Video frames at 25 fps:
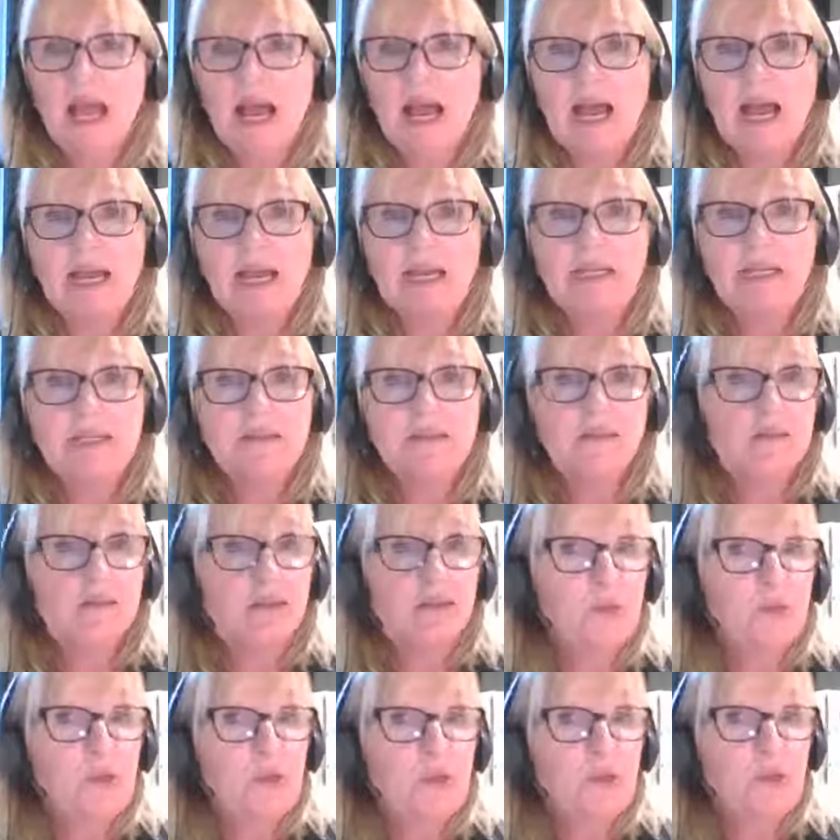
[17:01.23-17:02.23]
And for
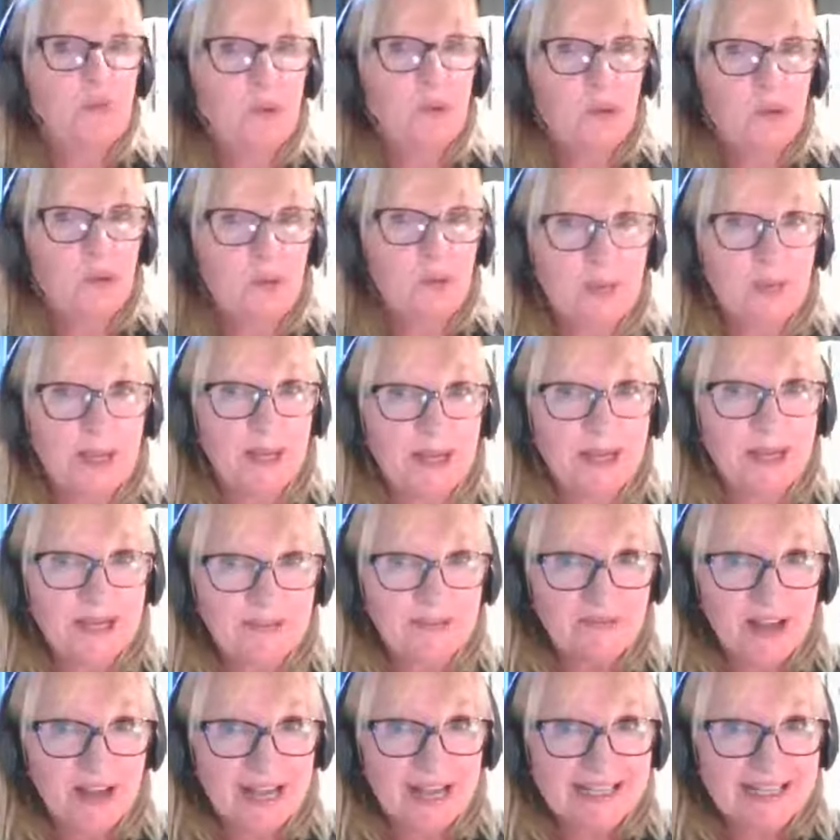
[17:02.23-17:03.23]
all you pork pie
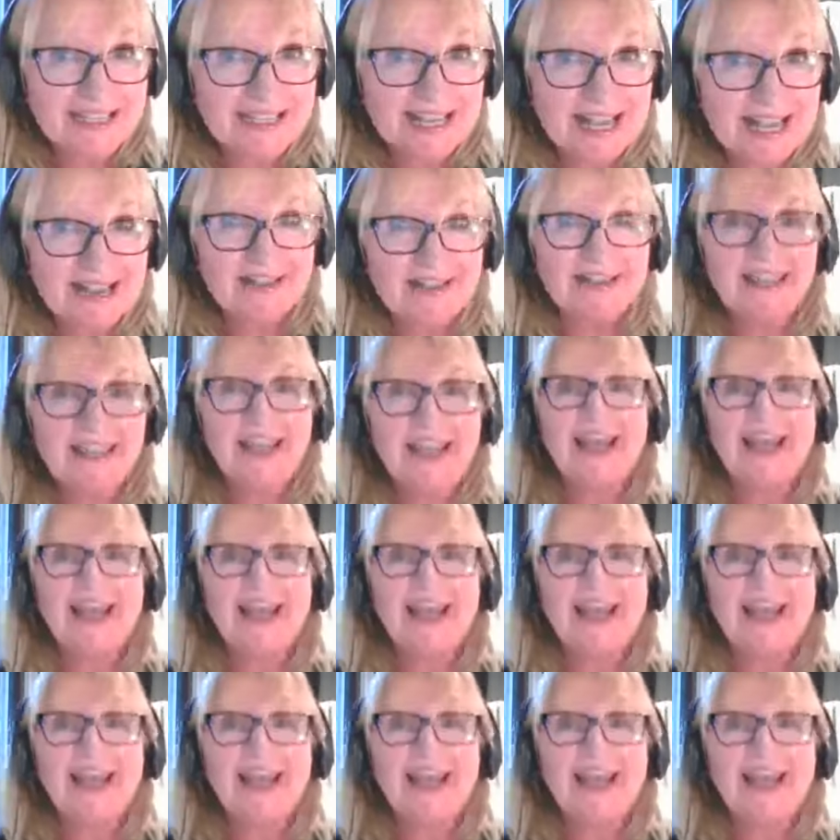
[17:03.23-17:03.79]
fans out